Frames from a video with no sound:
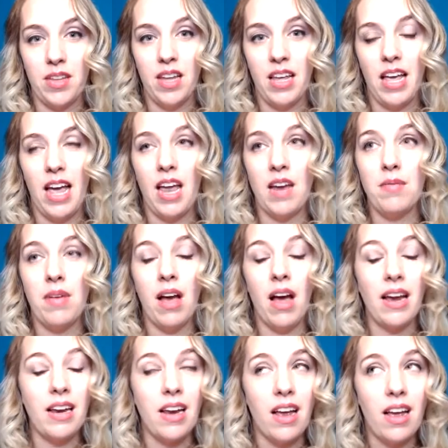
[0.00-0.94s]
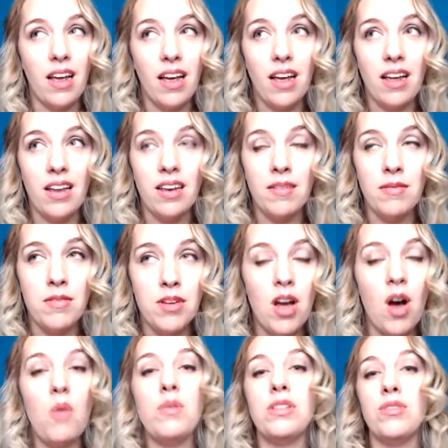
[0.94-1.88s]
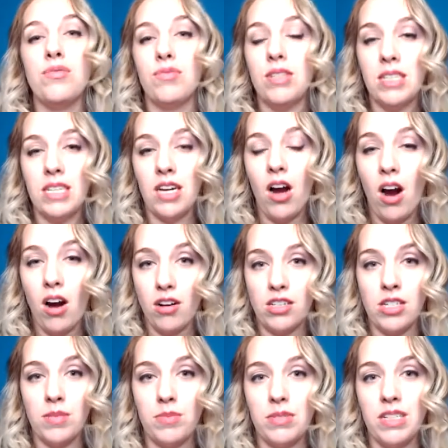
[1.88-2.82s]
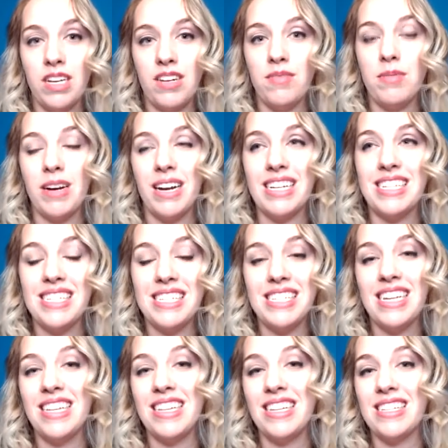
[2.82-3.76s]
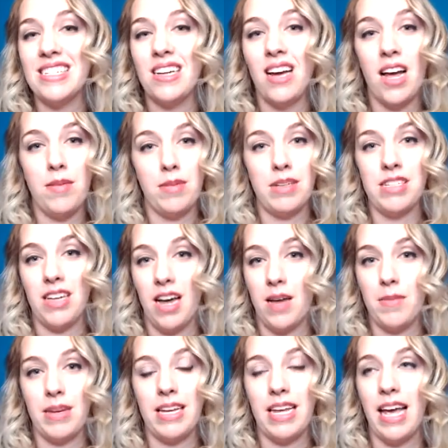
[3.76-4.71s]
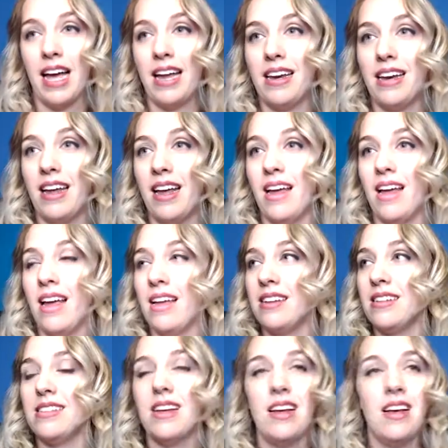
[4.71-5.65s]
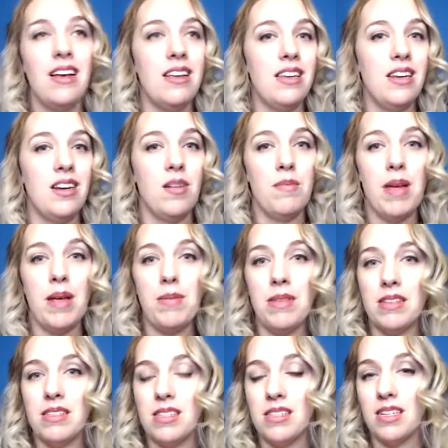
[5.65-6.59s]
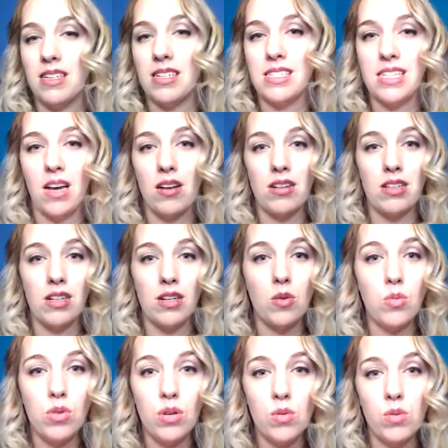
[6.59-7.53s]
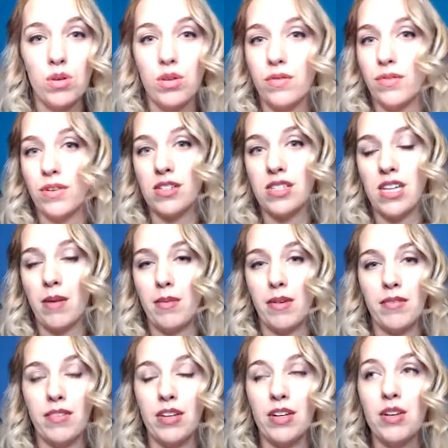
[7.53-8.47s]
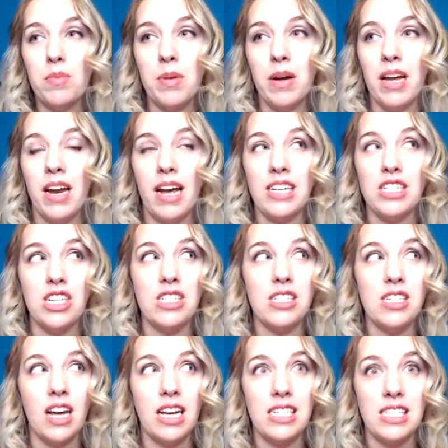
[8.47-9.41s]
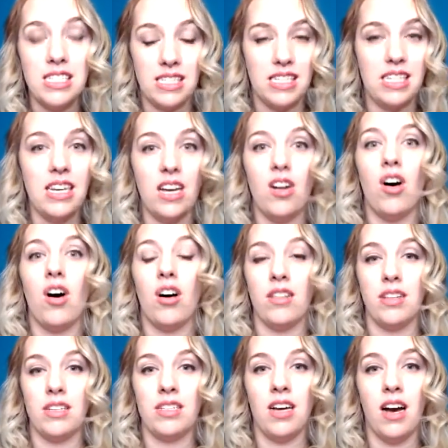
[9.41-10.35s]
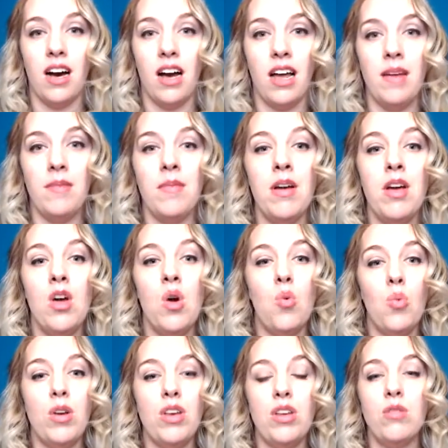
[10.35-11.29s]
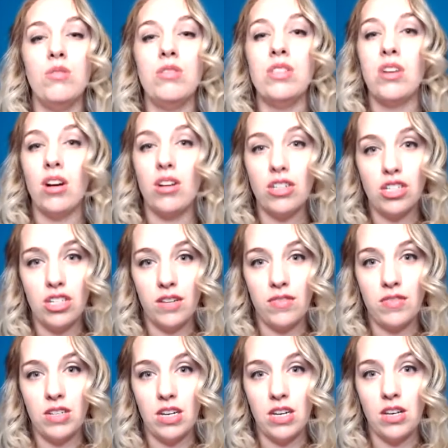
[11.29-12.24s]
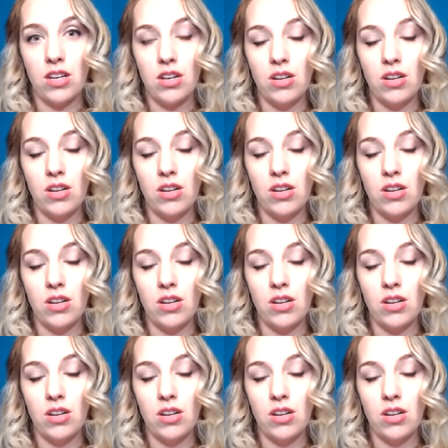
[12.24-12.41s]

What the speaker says: And I know it's really hard to believe, but I see this time and time again. And, maybe this is going to sound a little woo-woo for some of you, but I see it all the time. When you start shifting